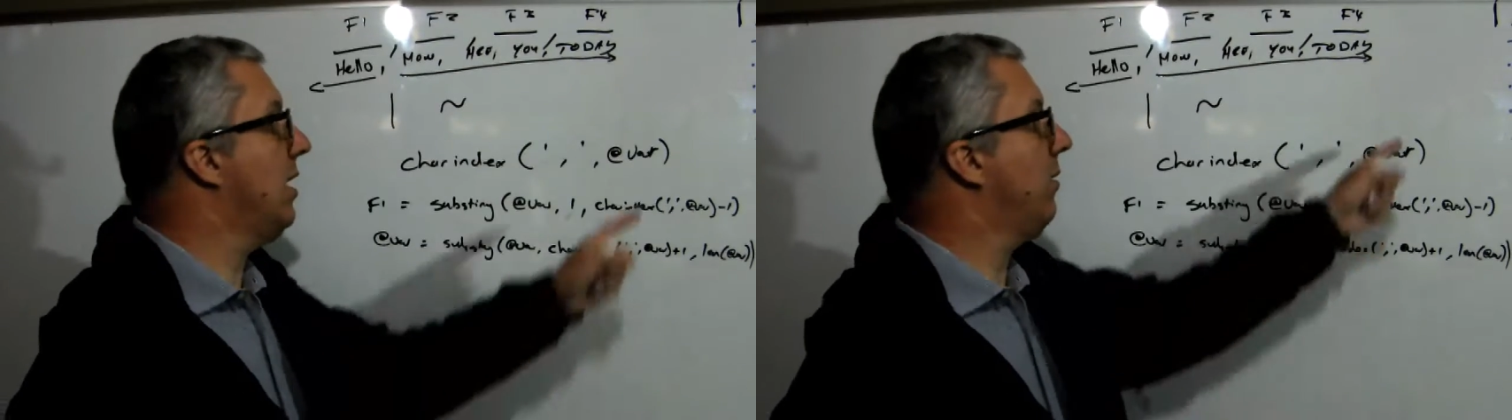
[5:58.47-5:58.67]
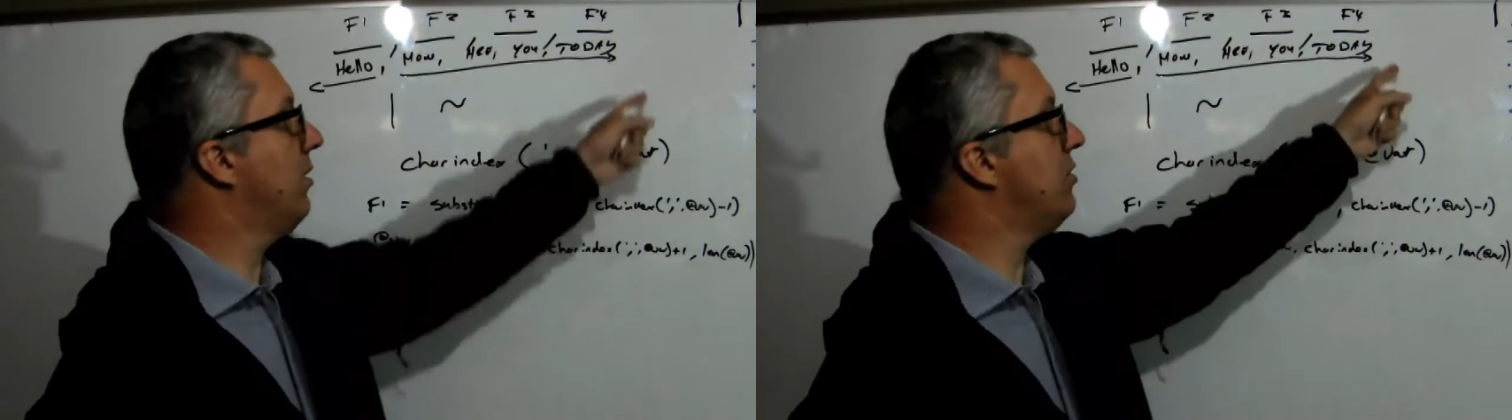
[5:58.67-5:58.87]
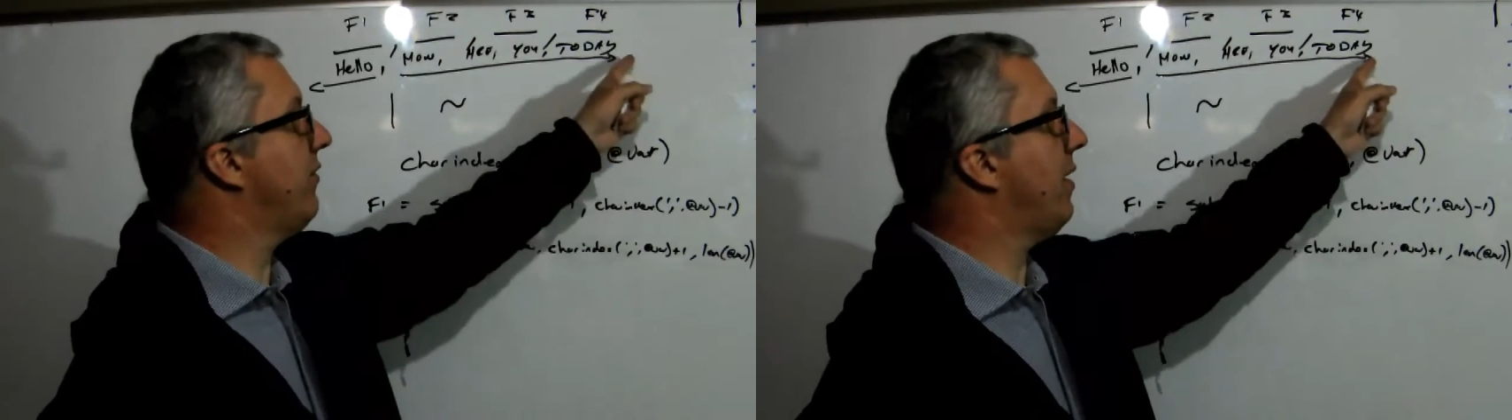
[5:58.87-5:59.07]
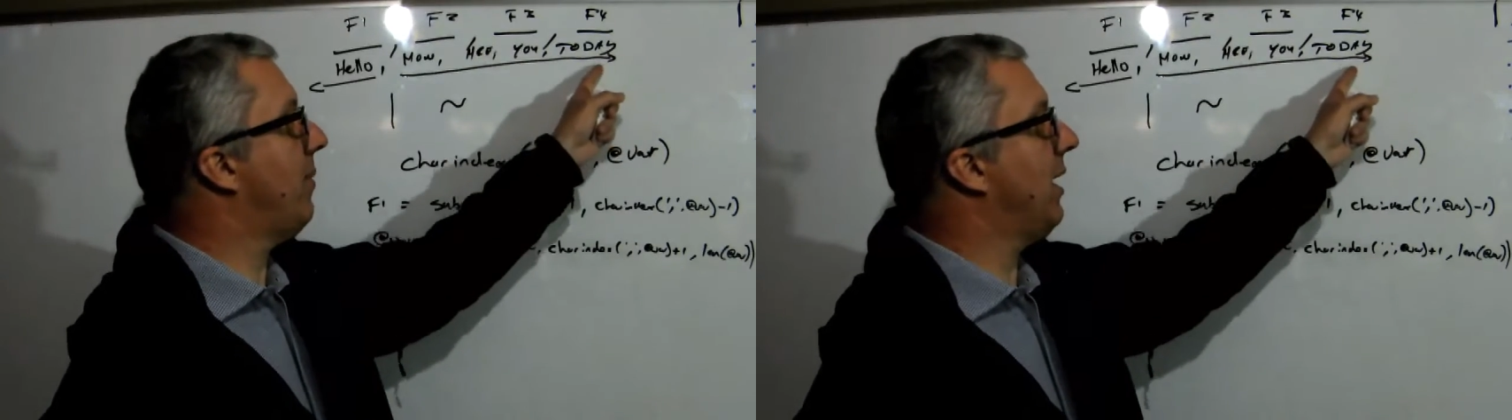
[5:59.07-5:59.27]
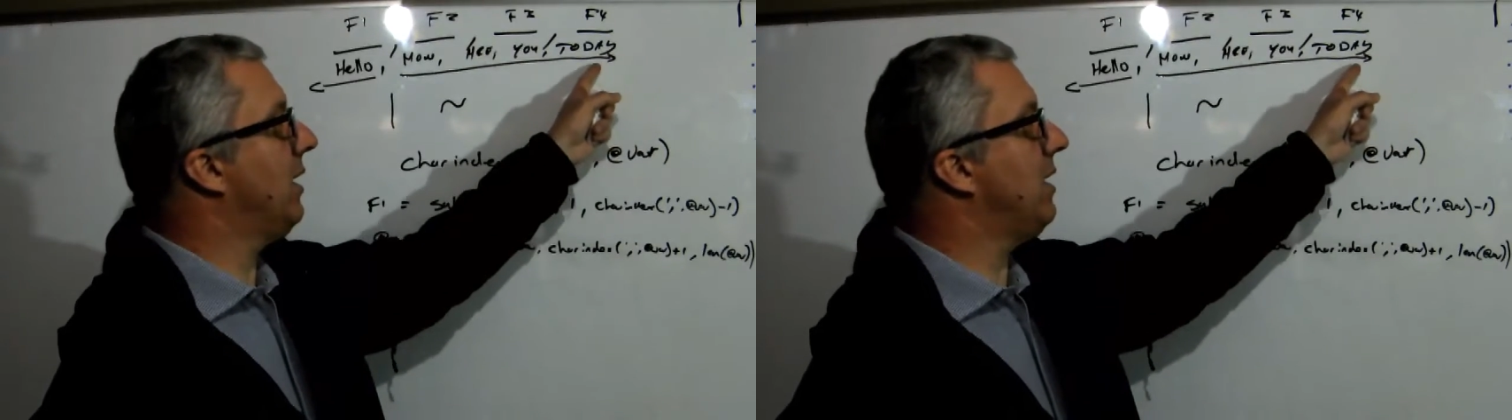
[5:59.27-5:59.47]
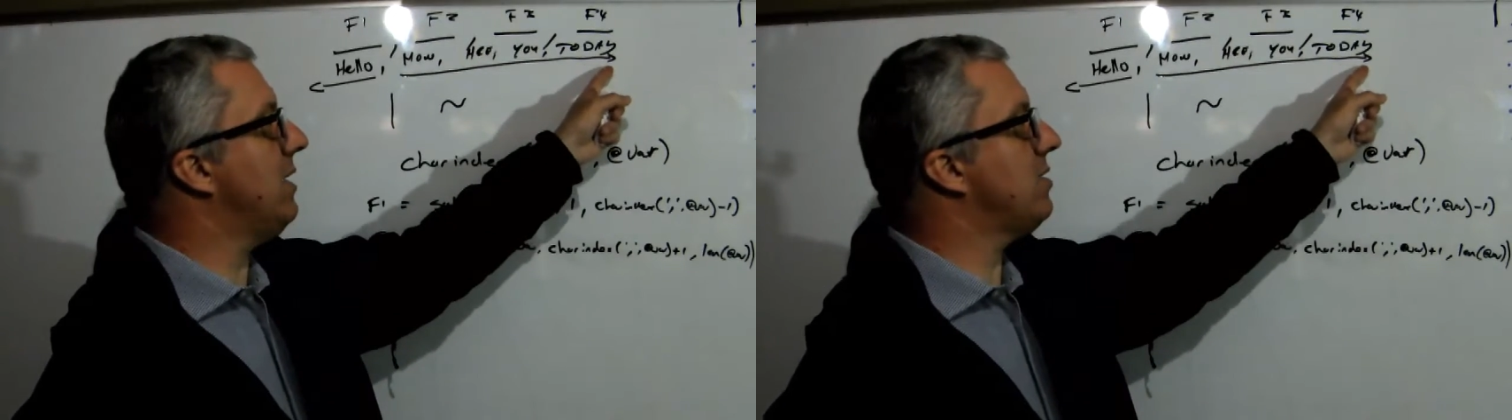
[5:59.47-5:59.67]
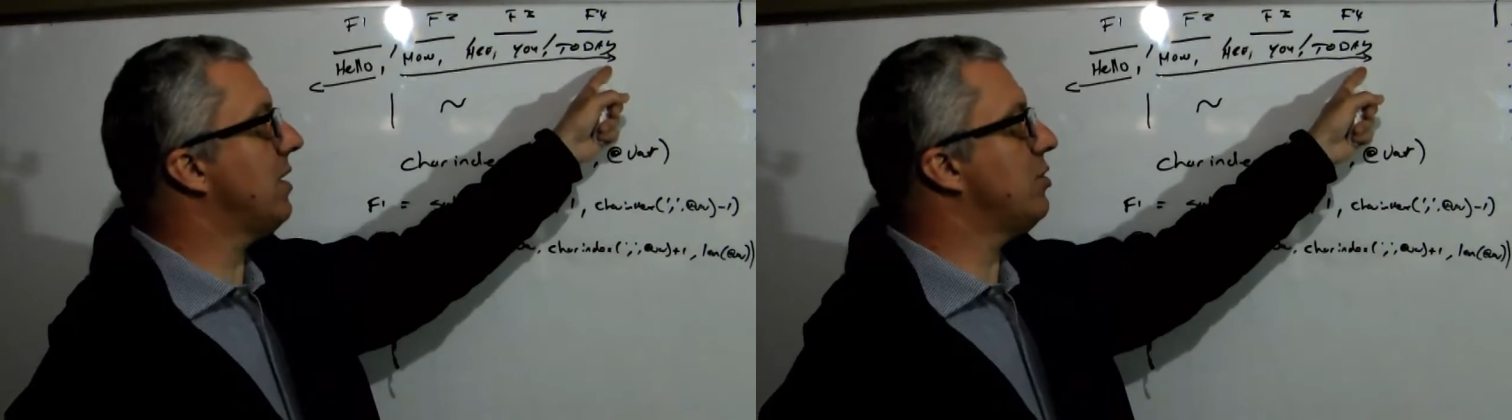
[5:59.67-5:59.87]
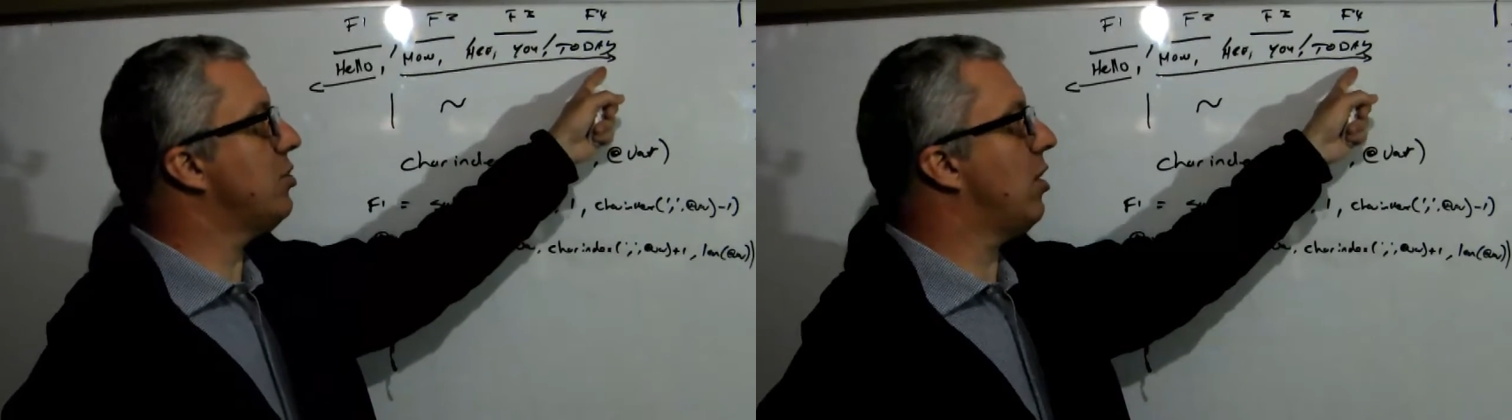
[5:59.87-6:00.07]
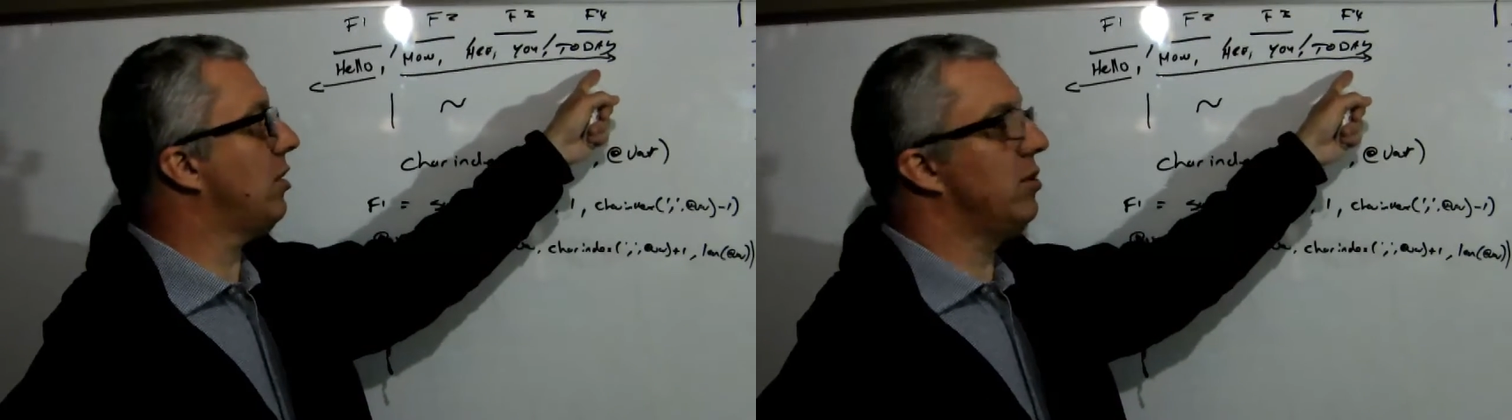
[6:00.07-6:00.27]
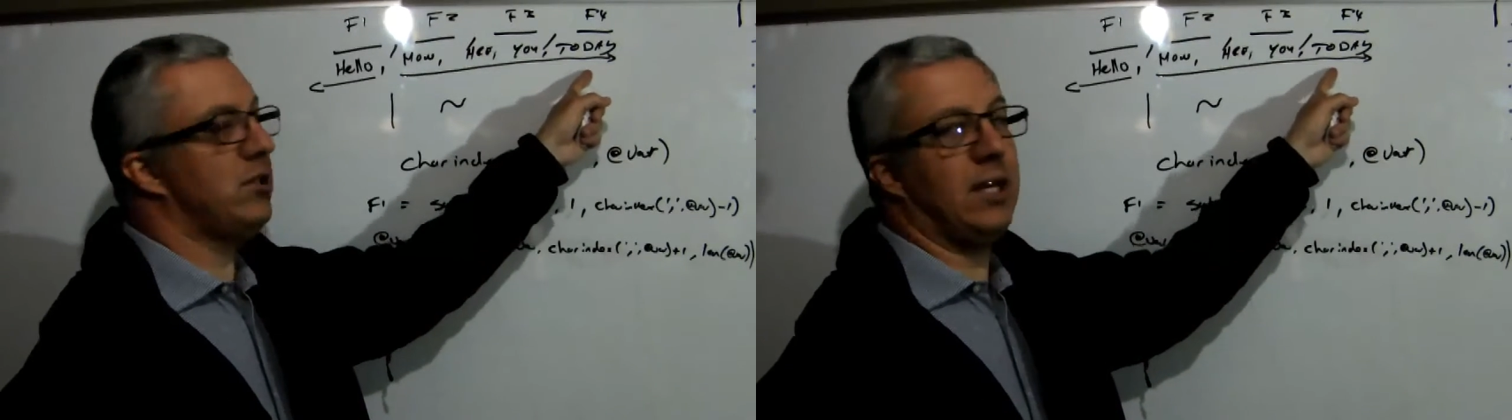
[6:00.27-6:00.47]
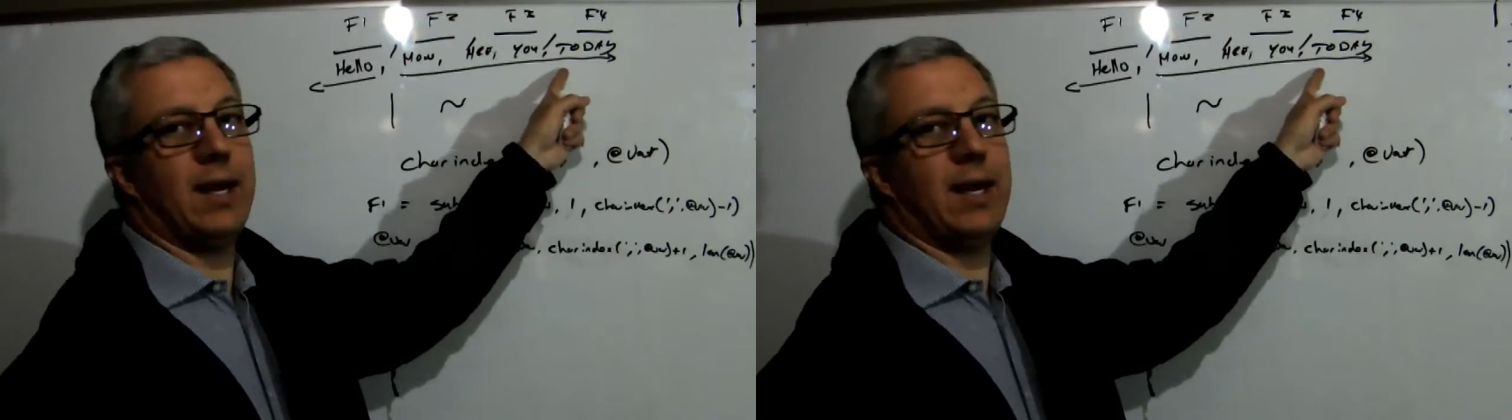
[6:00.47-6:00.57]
because if I make it less and I start losing